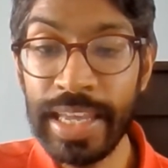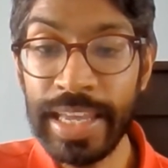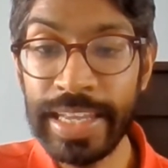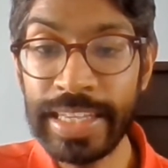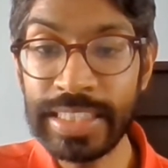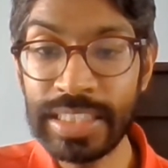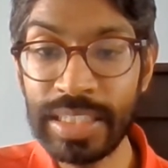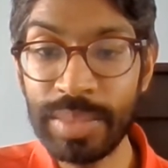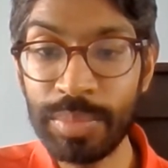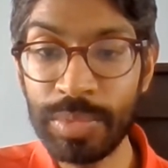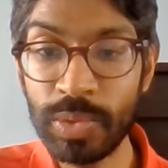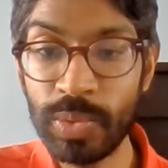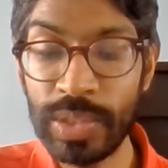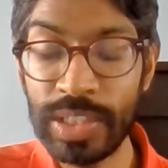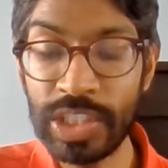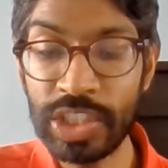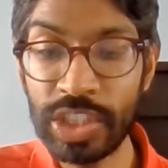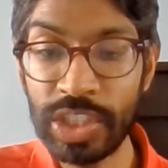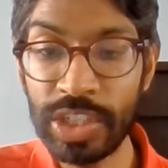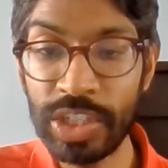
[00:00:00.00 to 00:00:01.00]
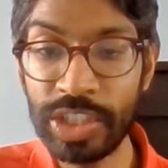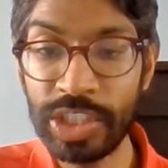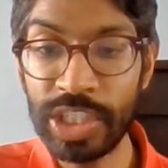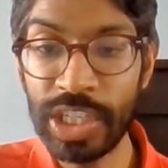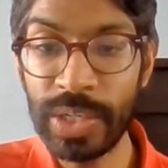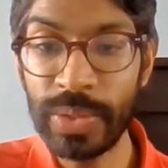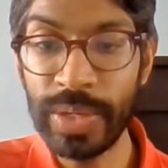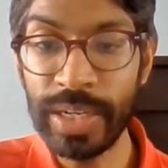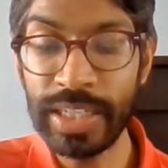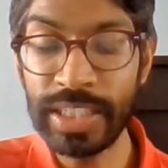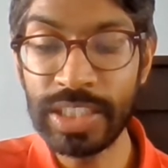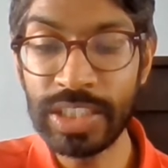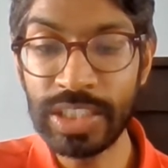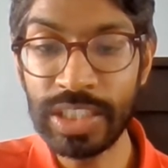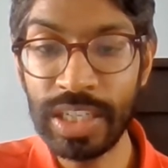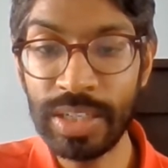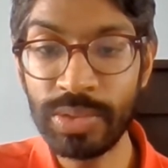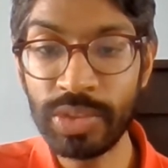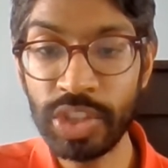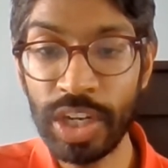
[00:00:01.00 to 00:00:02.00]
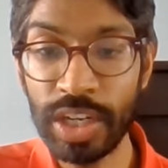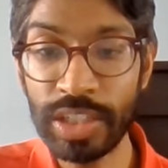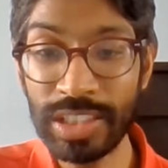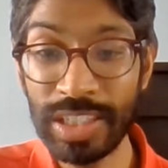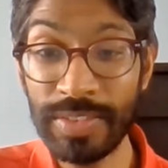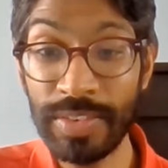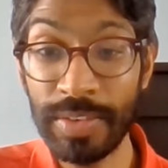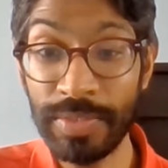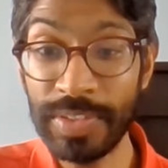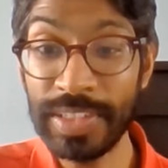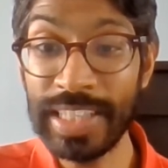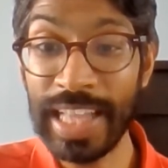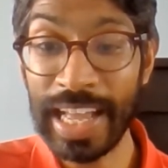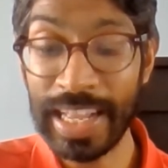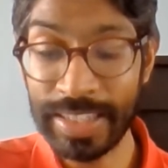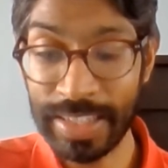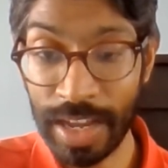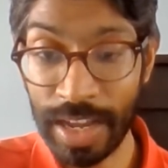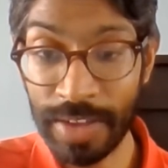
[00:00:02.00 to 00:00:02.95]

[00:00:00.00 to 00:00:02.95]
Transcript: instant between Sergio and Charles, I think that